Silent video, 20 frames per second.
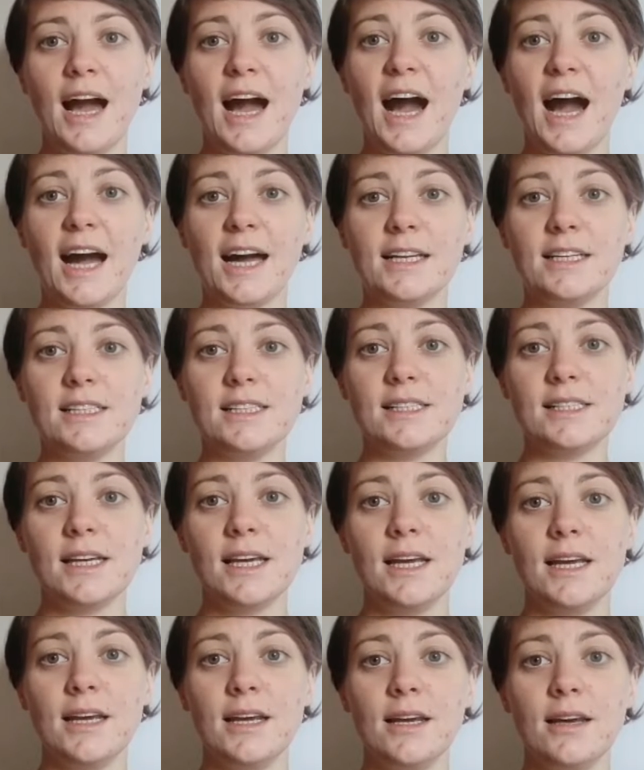And
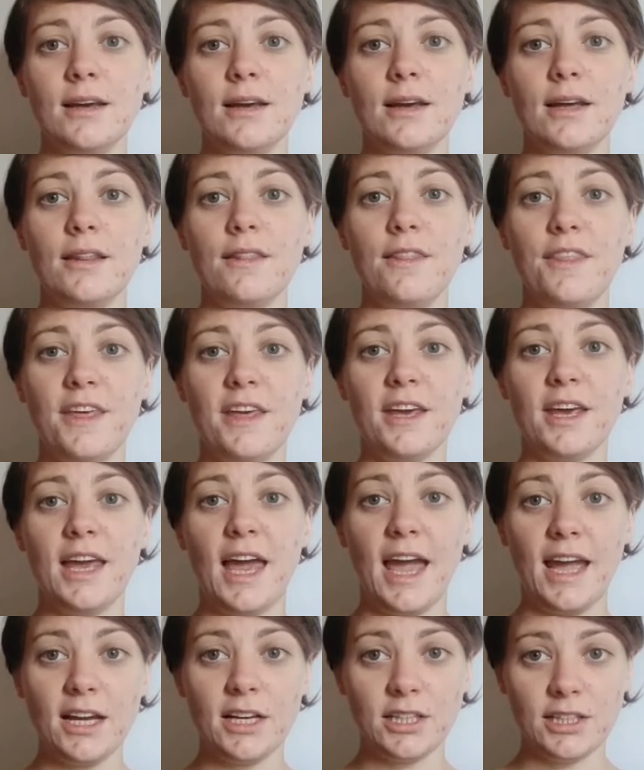
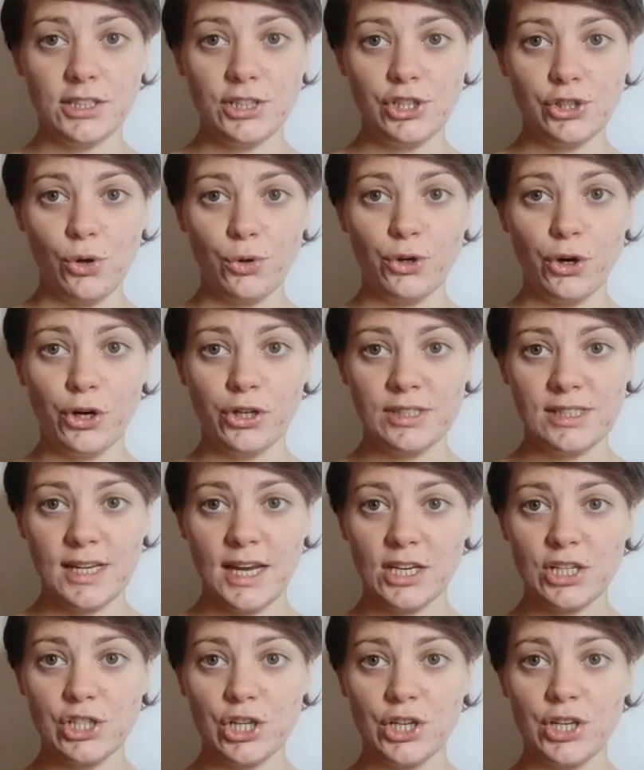the English on her
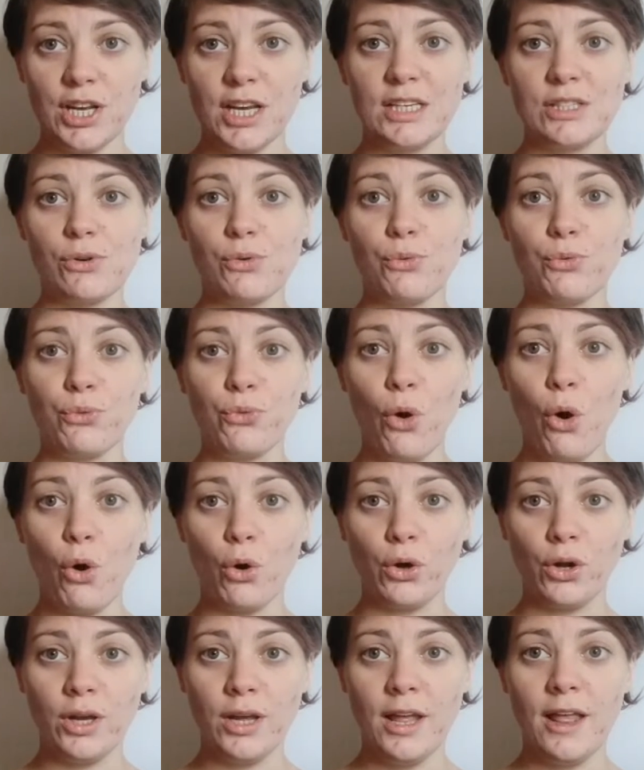section is
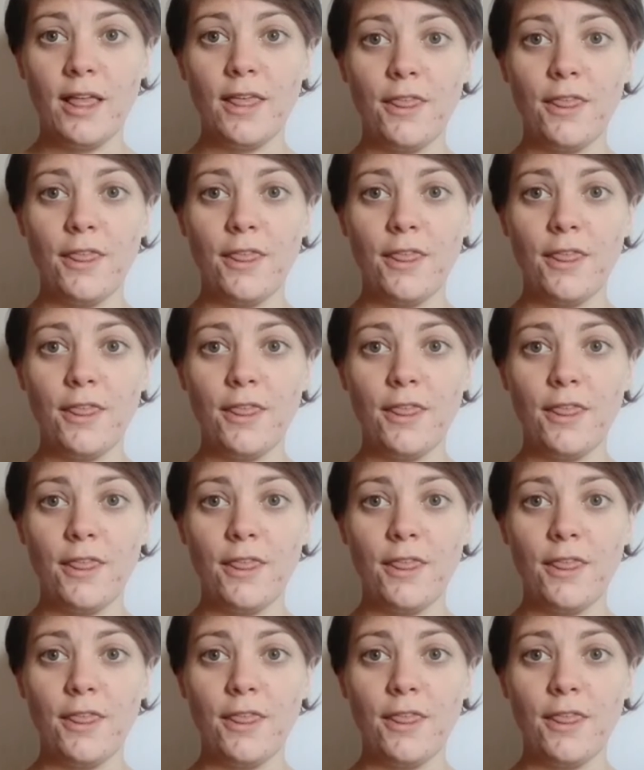wrong.